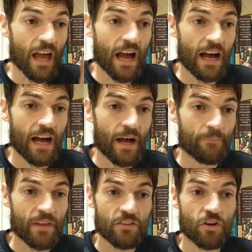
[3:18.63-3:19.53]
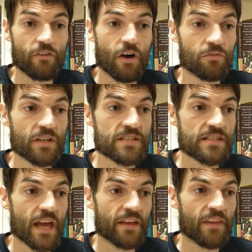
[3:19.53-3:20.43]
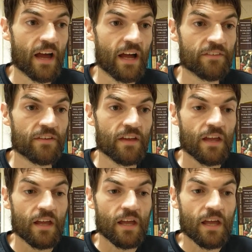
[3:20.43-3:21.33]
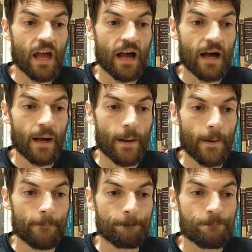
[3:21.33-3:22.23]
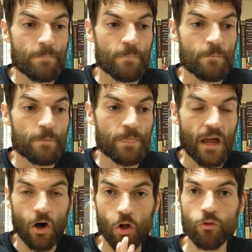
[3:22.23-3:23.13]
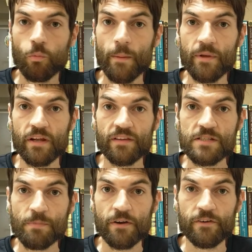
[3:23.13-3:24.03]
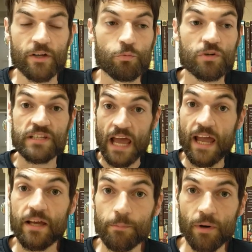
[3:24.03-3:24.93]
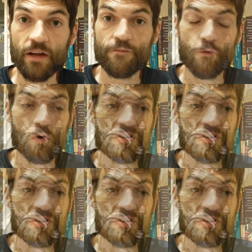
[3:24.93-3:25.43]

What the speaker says: They'll turn around and say that that all the women in this period were taken by force